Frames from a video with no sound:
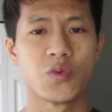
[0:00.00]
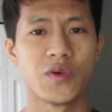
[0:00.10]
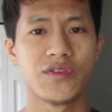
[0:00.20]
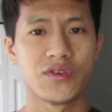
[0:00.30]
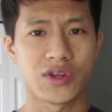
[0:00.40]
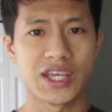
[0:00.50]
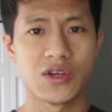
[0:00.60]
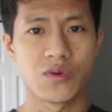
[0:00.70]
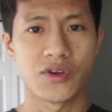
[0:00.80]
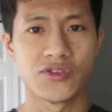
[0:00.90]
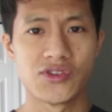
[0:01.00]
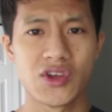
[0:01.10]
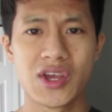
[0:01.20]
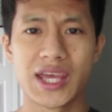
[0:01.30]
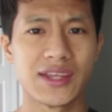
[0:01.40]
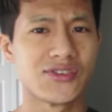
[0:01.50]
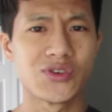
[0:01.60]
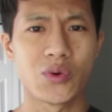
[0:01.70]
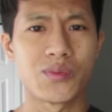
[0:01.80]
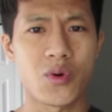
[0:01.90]
with your keywords is
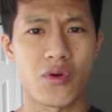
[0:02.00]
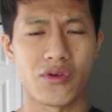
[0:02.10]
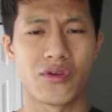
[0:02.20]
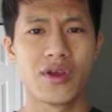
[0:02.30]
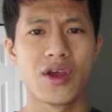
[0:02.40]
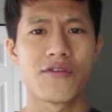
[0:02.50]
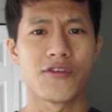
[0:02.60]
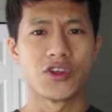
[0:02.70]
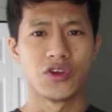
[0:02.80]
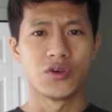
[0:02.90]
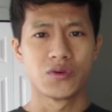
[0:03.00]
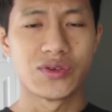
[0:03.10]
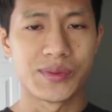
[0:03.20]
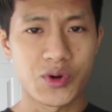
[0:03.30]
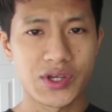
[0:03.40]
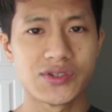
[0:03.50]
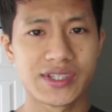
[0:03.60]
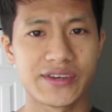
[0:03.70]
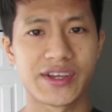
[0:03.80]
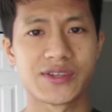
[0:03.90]
so important for you to embrace your
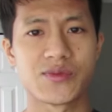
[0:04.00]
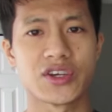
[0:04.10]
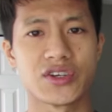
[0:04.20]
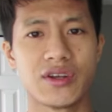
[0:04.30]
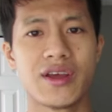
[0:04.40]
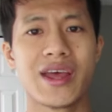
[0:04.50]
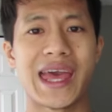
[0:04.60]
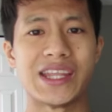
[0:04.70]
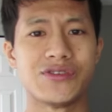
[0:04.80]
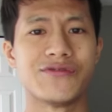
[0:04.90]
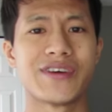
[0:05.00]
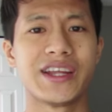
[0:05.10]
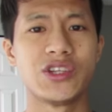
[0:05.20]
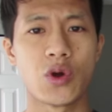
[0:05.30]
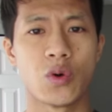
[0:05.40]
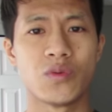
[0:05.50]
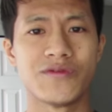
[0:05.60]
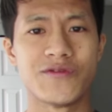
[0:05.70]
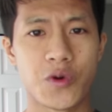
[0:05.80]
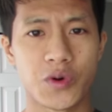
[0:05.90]
self-expression and to find your own
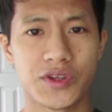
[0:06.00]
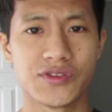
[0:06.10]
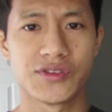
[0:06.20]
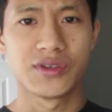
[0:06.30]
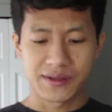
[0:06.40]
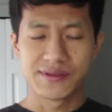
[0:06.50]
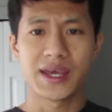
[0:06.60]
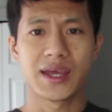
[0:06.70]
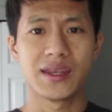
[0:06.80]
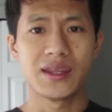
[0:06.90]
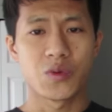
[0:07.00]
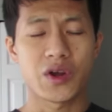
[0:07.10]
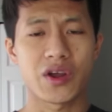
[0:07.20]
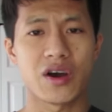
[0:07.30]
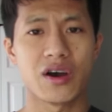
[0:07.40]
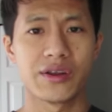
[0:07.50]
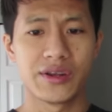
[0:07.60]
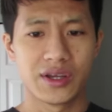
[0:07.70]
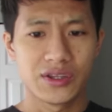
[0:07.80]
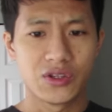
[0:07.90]
voice. And then work
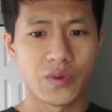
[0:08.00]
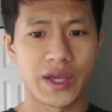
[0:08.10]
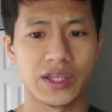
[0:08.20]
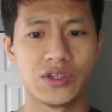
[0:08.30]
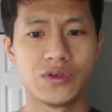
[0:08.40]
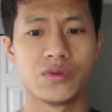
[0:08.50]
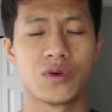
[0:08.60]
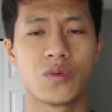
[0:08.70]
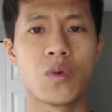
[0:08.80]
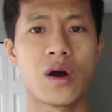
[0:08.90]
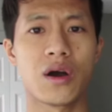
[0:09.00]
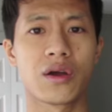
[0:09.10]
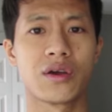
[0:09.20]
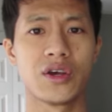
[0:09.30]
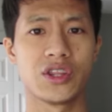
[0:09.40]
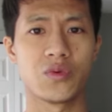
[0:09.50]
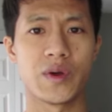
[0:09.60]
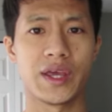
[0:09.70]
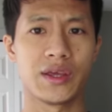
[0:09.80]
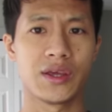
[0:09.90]
on the way you walk, the
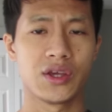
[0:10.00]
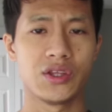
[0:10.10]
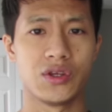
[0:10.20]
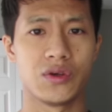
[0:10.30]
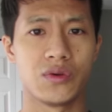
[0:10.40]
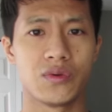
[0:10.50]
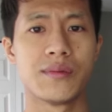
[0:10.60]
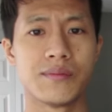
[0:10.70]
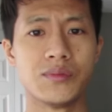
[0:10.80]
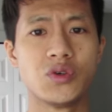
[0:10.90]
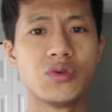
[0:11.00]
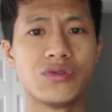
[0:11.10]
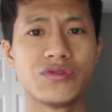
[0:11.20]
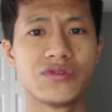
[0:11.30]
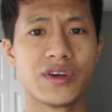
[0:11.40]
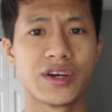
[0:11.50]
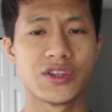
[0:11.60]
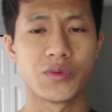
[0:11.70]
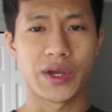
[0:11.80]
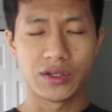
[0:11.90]
way you move,
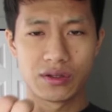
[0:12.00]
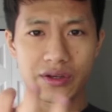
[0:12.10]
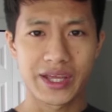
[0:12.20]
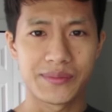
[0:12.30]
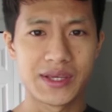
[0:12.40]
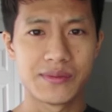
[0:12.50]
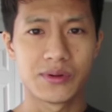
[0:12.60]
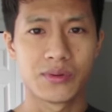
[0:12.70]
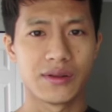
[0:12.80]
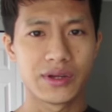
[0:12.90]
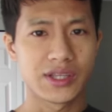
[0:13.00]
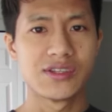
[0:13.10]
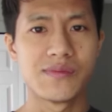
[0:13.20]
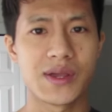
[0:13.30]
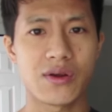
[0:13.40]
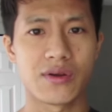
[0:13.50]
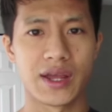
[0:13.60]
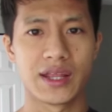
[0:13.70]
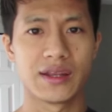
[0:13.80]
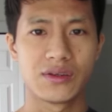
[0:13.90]
the way you look at people. Look into the mirror
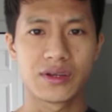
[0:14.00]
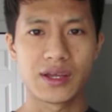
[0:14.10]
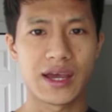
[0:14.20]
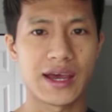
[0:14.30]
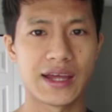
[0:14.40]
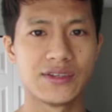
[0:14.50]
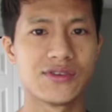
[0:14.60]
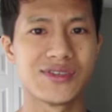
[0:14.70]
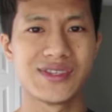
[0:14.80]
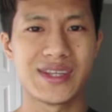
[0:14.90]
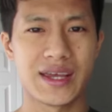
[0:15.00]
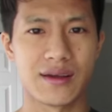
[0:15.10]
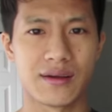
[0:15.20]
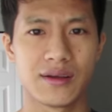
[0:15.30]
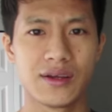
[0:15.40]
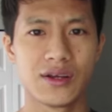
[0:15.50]
and look at your stare.